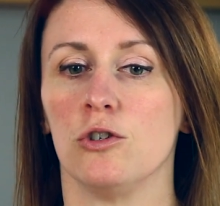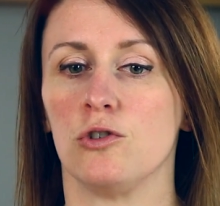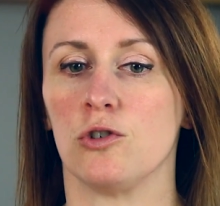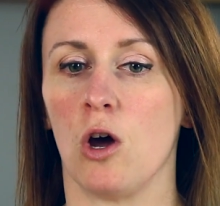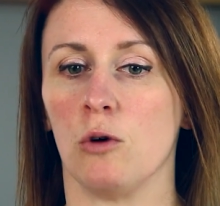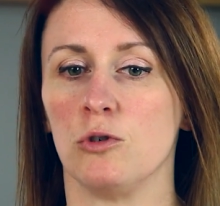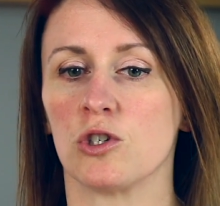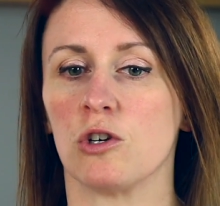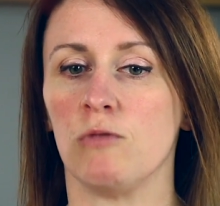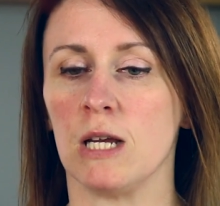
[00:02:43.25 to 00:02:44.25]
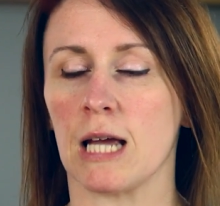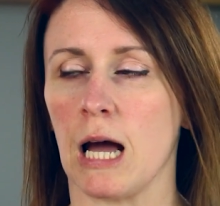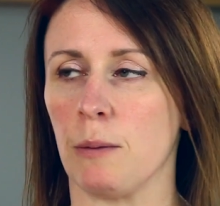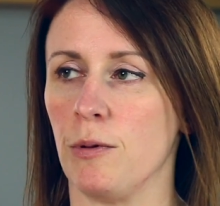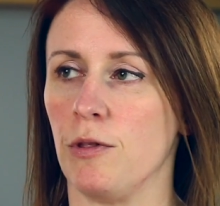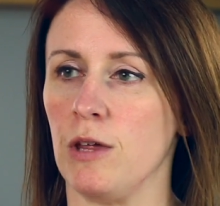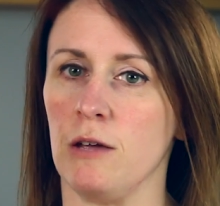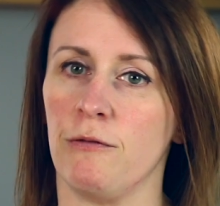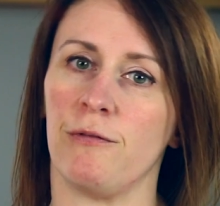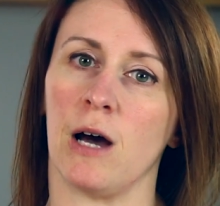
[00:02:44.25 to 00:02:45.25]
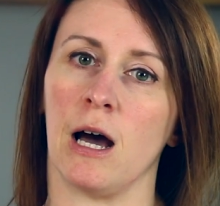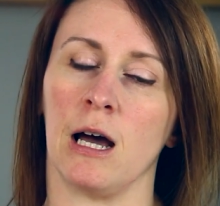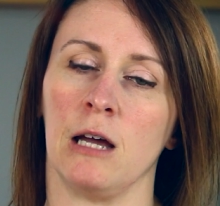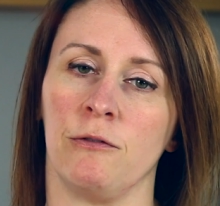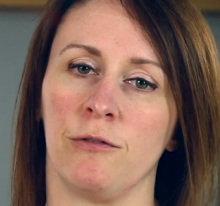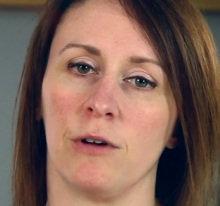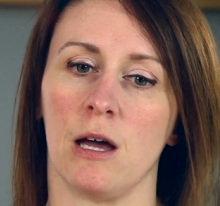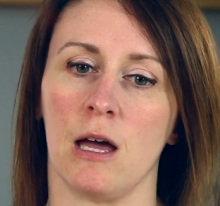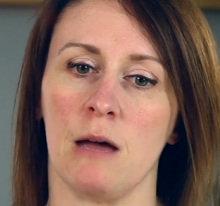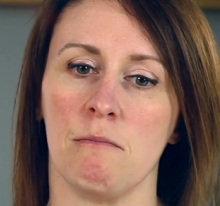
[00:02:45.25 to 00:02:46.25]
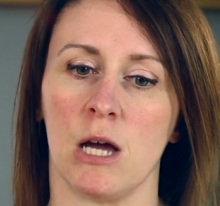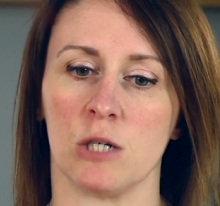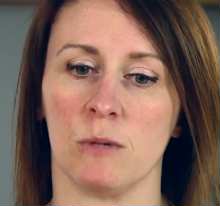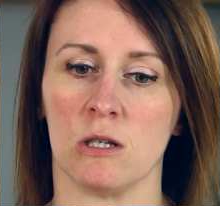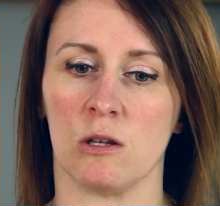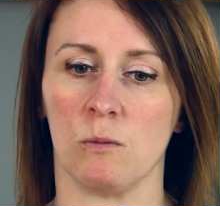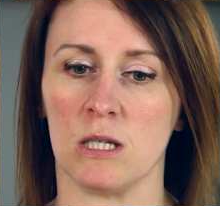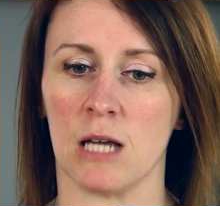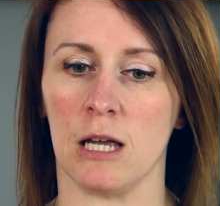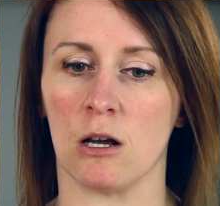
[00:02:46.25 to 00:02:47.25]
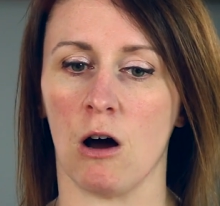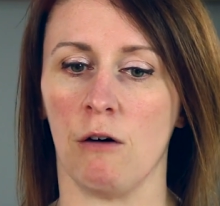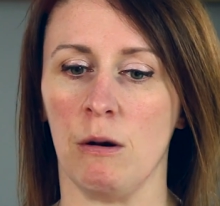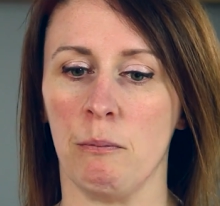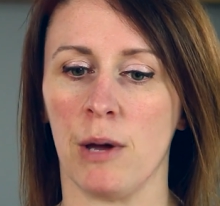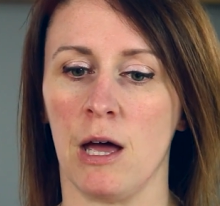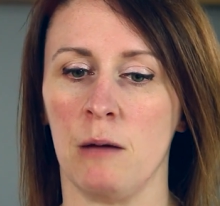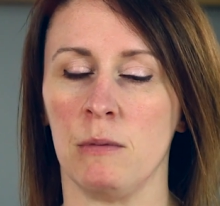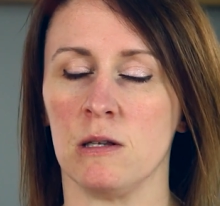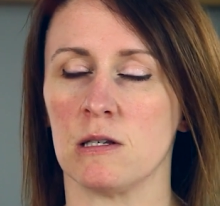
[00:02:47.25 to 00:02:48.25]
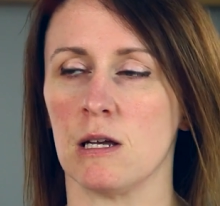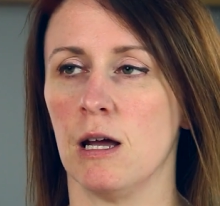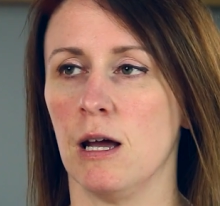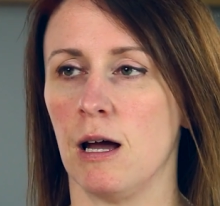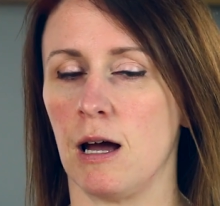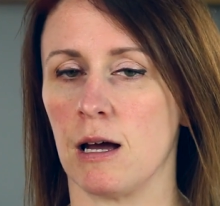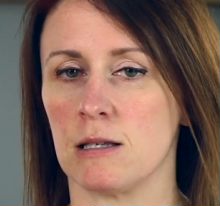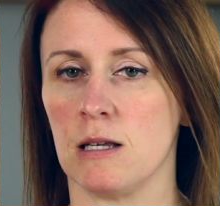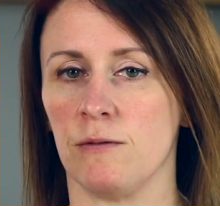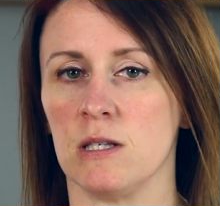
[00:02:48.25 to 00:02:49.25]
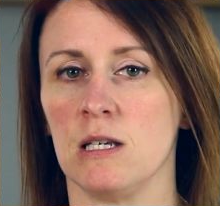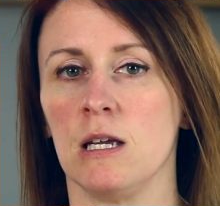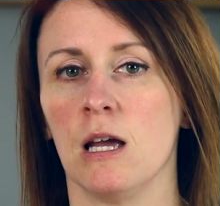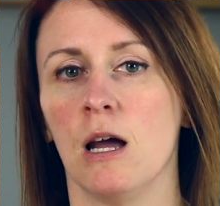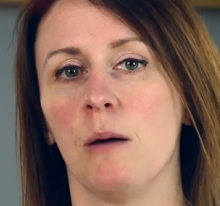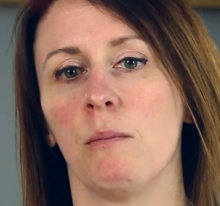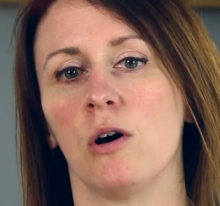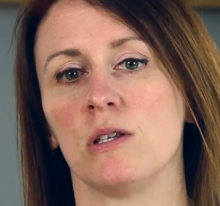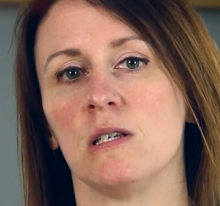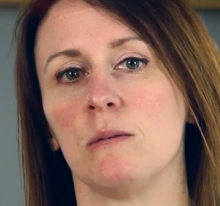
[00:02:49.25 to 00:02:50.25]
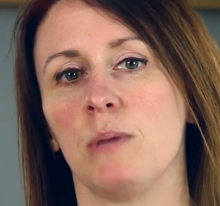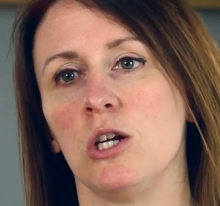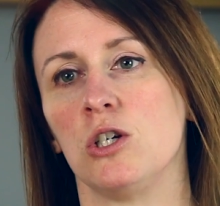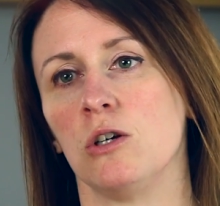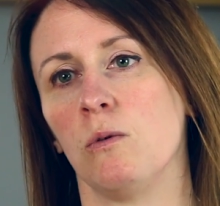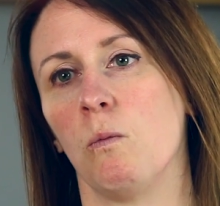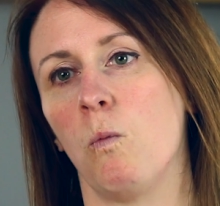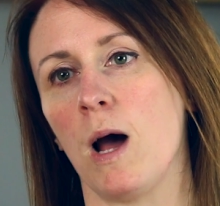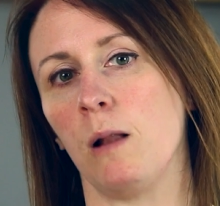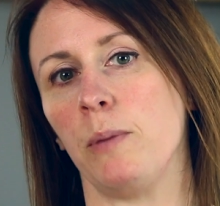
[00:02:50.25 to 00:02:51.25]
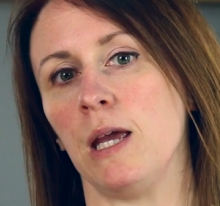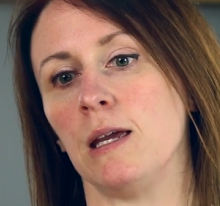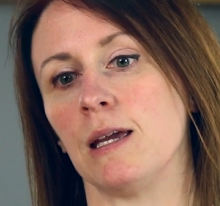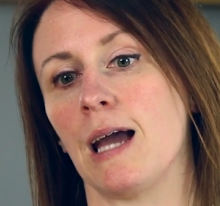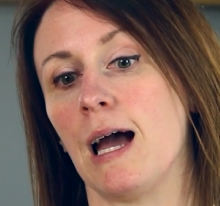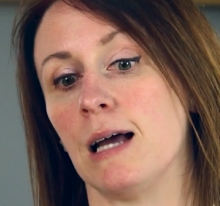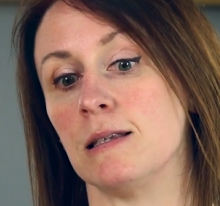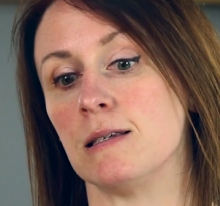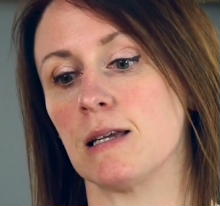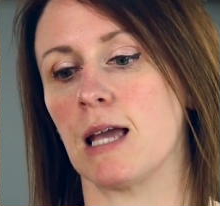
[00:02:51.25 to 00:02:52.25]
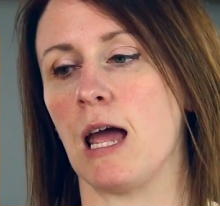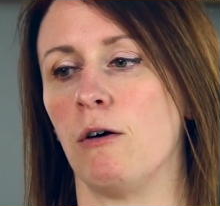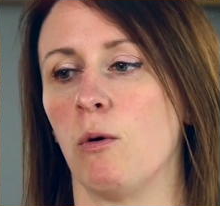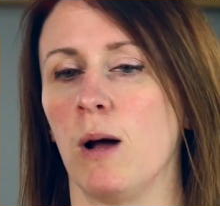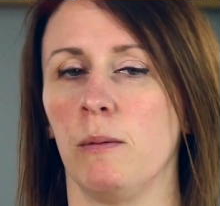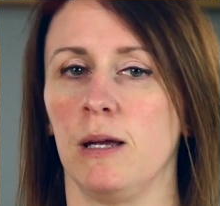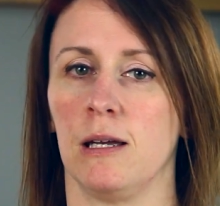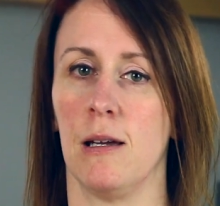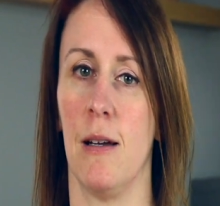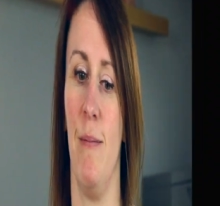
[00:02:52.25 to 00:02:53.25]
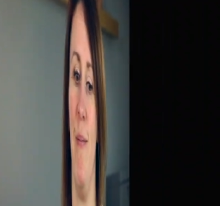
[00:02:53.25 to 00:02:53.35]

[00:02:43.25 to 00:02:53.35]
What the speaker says: So just to recap, the 5 measurements that we take are impairment, activity, participation, well-being, and carer well-being.